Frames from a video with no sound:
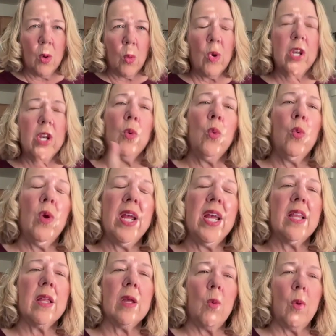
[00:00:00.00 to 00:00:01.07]
What do you
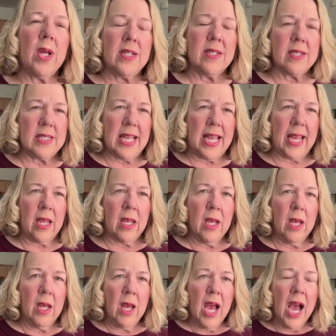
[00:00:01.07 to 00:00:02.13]
really want to say?
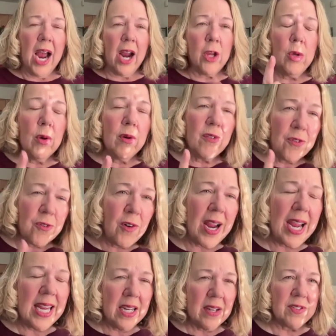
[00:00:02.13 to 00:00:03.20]
Are you
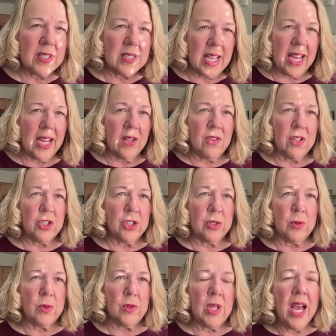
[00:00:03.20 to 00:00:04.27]
afraid of saying the
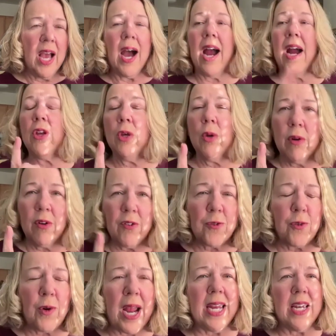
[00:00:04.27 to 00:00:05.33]
truth? Are you
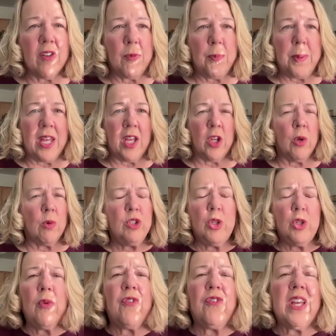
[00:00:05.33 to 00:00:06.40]
afraid of being you? Do
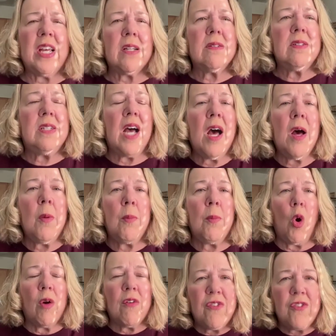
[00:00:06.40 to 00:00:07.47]
you feel dumb
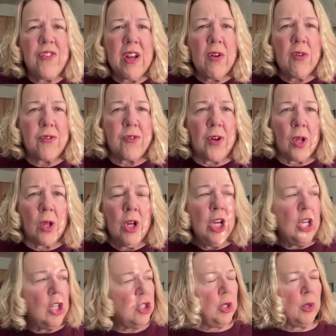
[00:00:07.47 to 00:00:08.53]
or fearful?
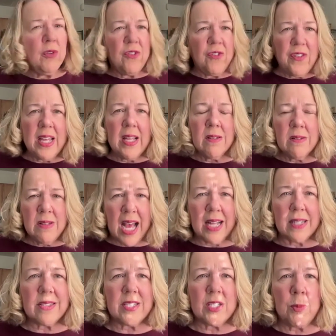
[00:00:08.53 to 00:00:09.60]
Do you feel
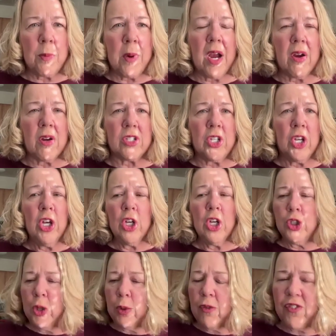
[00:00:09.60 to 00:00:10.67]
not smart?
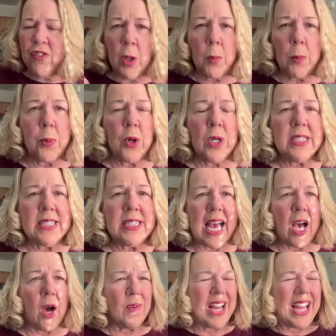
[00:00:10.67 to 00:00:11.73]
Do you feel put
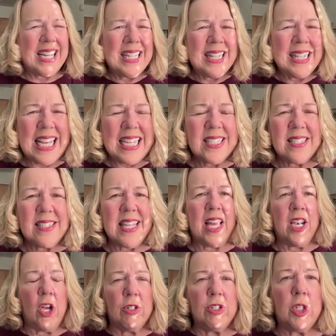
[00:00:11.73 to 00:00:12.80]
down and less
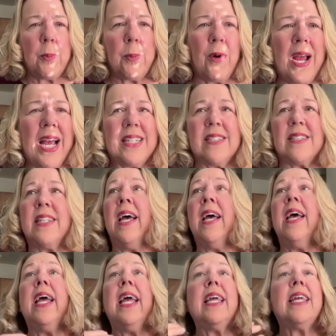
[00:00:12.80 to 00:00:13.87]
than or depressed?
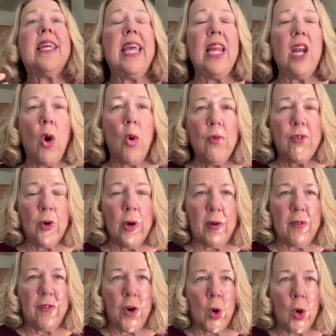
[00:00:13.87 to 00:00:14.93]
Get over
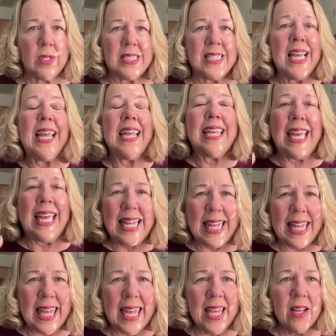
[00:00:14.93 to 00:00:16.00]
it, folks. Get
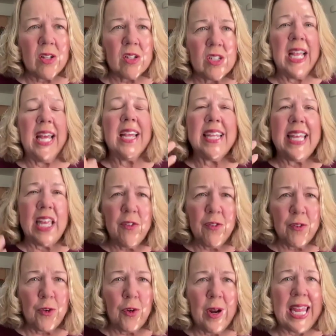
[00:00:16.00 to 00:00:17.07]
healed. Get
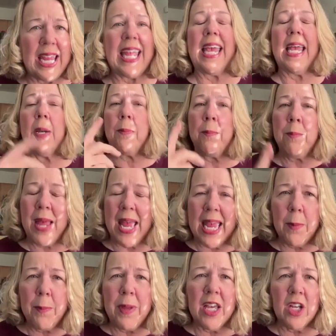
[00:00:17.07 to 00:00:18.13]
free. It
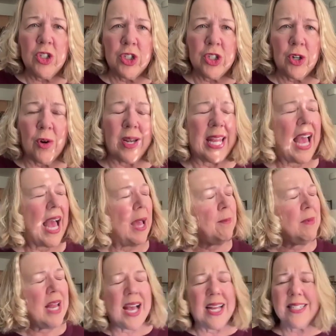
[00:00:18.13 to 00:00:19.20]
may be a journey.
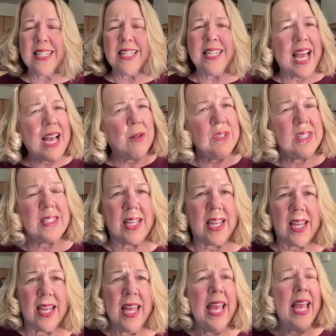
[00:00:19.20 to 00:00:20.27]
I'm not
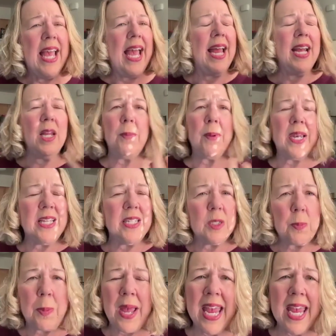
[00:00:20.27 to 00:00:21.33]
denouncing
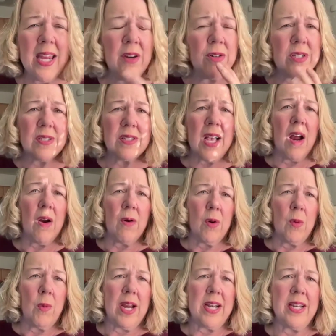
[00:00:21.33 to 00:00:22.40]
anybody's pain or
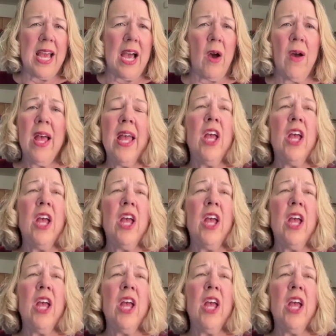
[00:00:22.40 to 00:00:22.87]
sorrow right now.